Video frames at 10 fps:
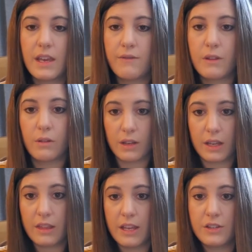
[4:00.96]
if you look
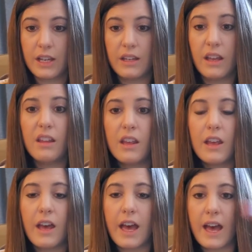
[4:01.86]
at the agenda,
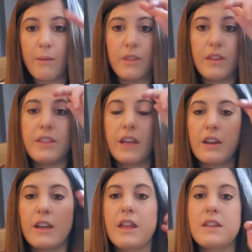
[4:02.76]
that
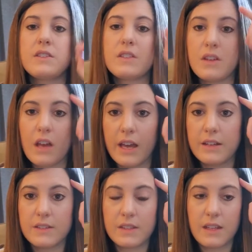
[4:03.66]
there is
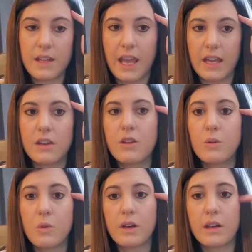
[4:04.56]
not a
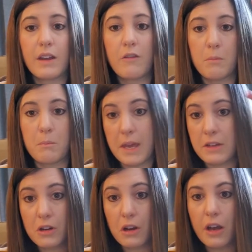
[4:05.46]
new kind of
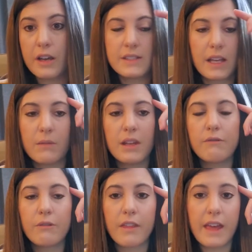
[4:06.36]
major
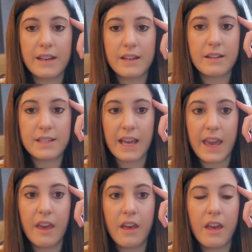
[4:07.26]
assignment for that
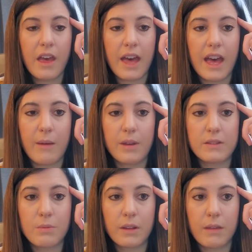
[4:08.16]
day.
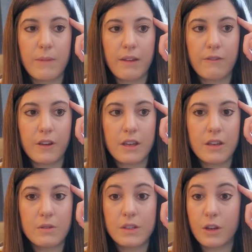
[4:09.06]
It's really meant for
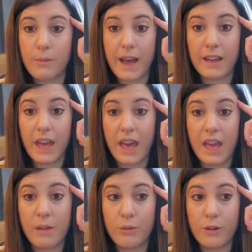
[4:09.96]
you to go back
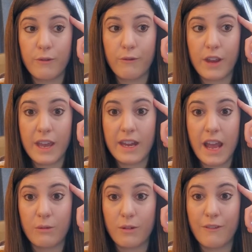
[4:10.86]
and proofread
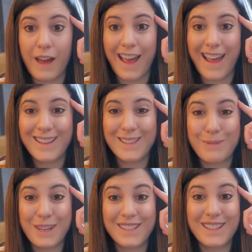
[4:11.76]
and revise,
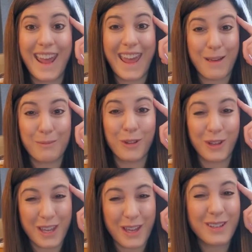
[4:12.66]
because I am
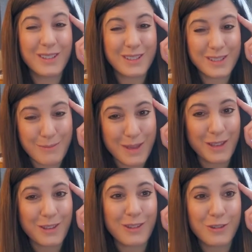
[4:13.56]
looking to
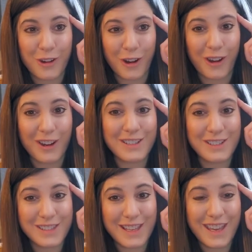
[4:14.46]
make sure and to
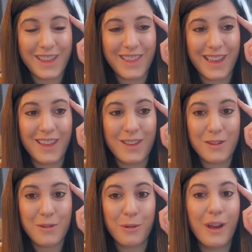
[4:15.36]
see that
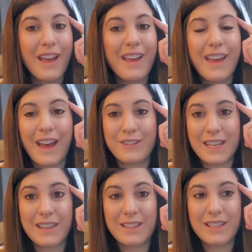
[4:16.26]
you have
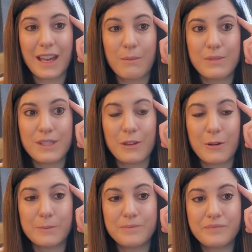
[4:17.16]
taken the time
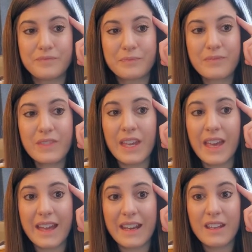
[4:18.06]
to
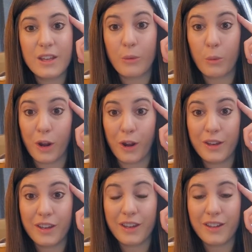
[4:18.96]
edit your
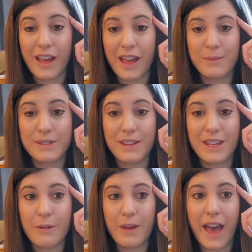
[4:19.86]
work so
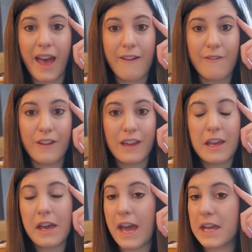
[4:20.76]
that you have
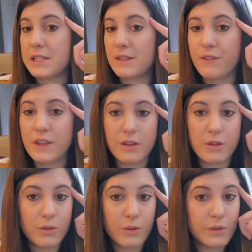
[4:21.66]
as
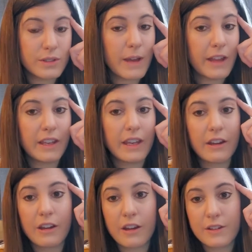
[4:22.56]
few spelling
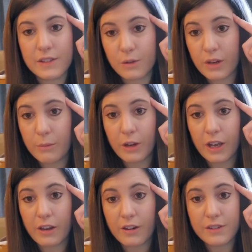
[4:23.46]
errors and grammar
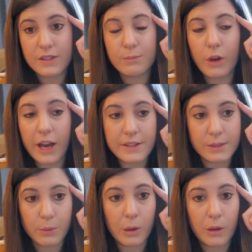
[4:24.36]
errors as
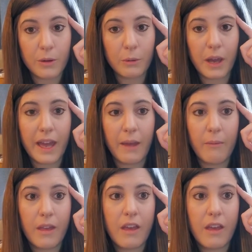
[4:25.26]
possible, okay?